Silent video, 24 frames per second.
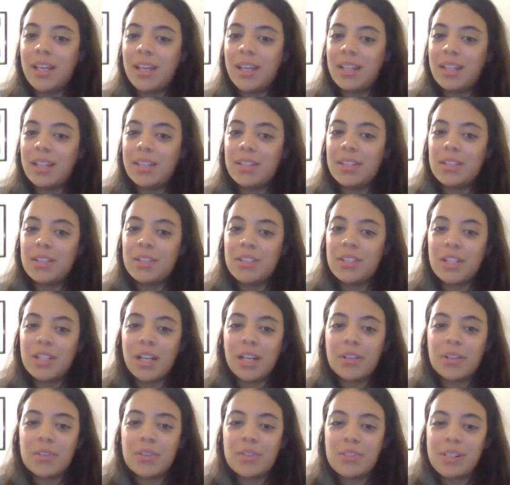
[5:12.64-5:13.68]
And she
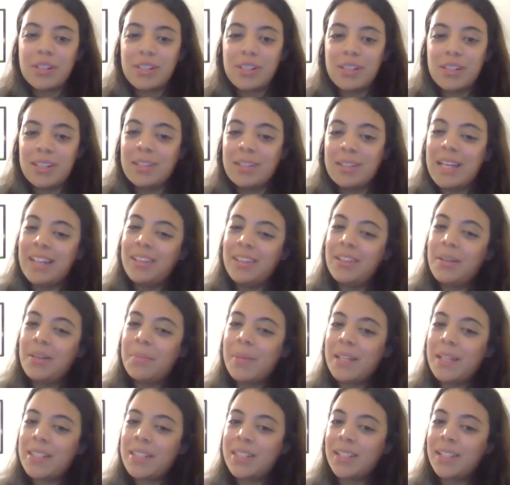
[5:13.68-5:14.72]
actually ended
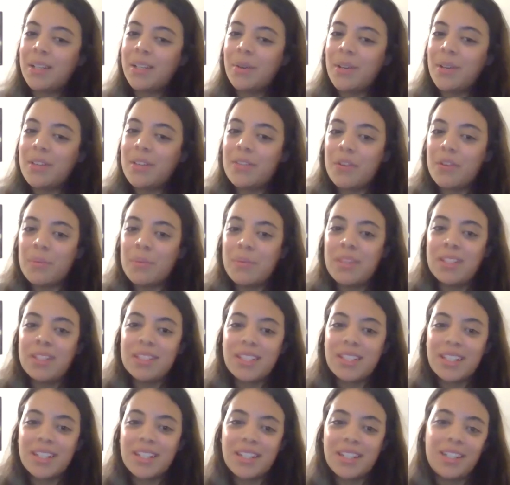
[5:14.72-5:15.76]
up passing away from
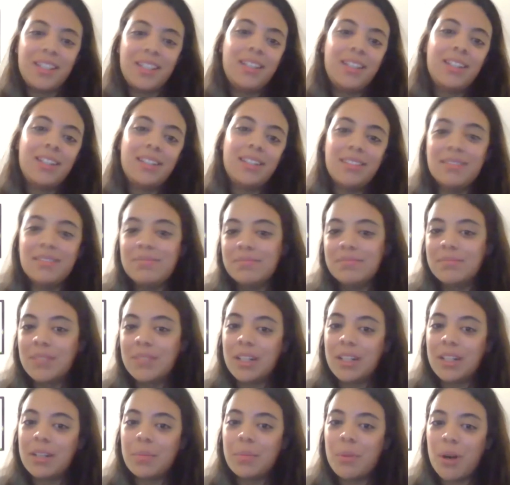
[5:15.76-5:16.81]
this kidney,
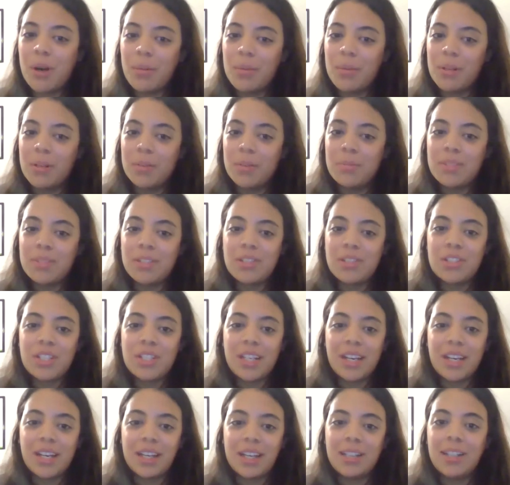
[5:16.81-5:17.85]
like, problems that
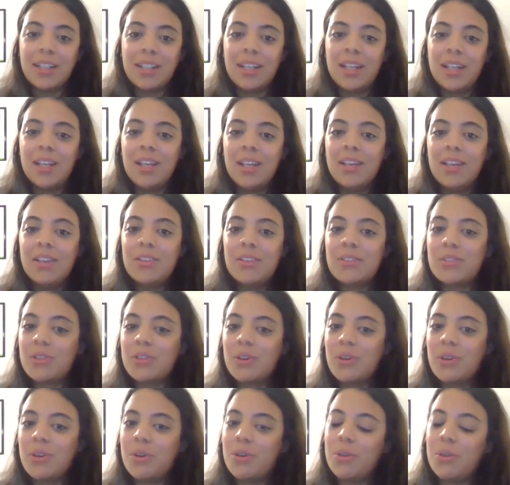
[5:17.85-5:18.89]
she had.
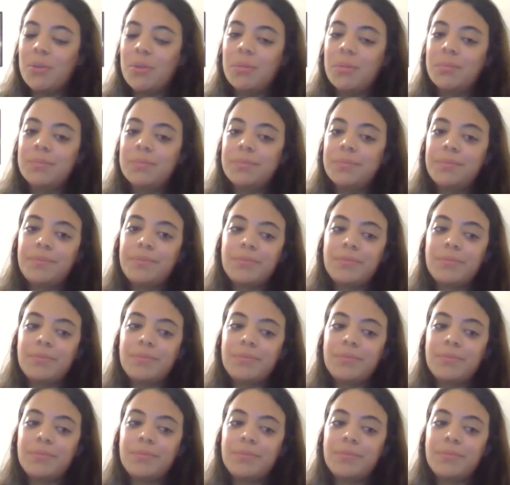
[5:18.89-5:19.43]
So,